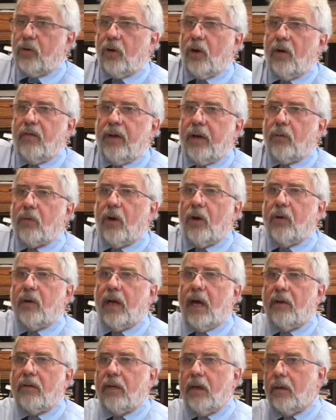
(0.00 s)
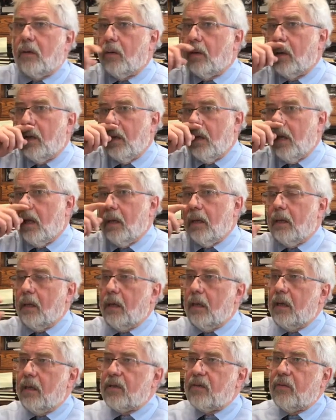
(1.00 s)
curving road out here.
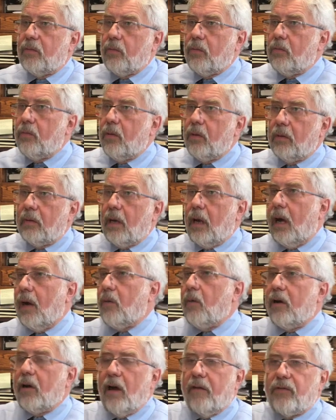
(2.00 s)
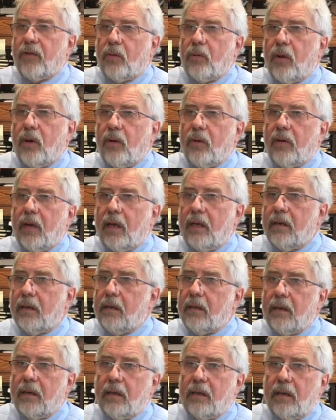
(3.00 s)
His car went off the road and
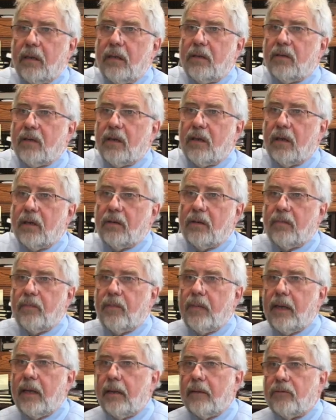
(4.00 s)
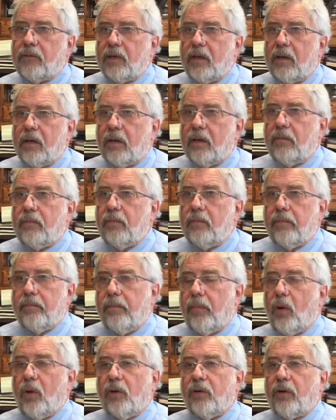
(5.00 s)
into the
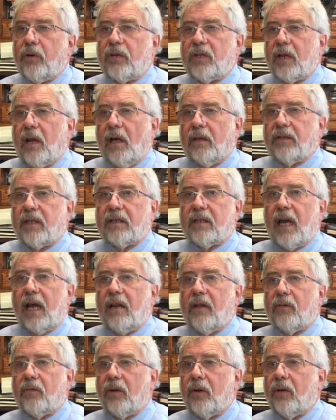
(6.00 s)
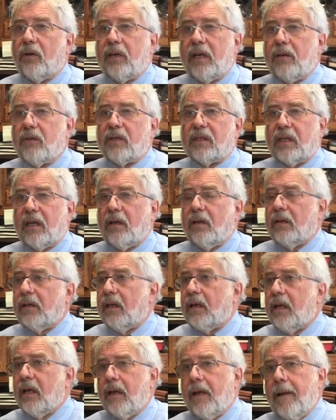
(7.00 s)
boulders along the side of the road, and he was killed. And
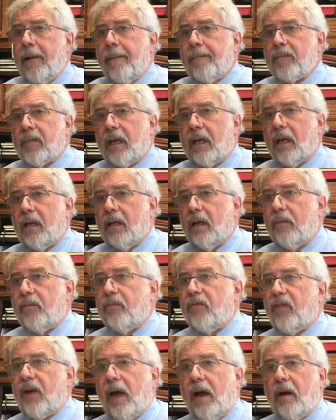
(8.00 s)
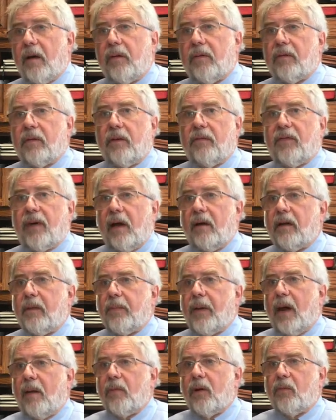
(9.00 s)
the fire
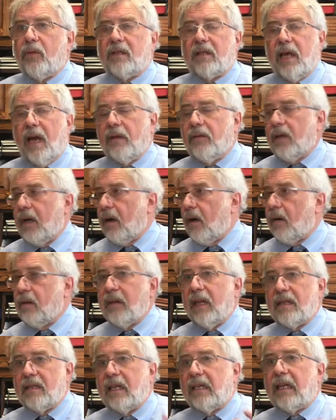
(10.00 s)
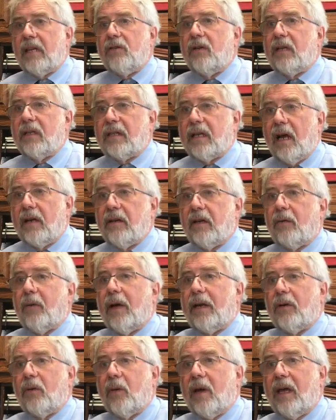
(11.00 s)
department was down there, and they said, "Can you get down here
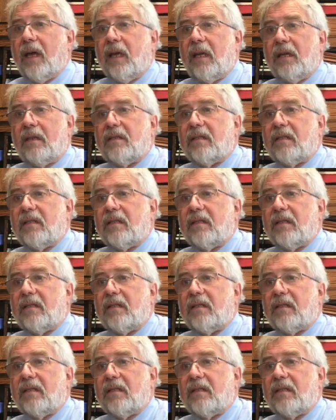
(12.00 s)
right away? His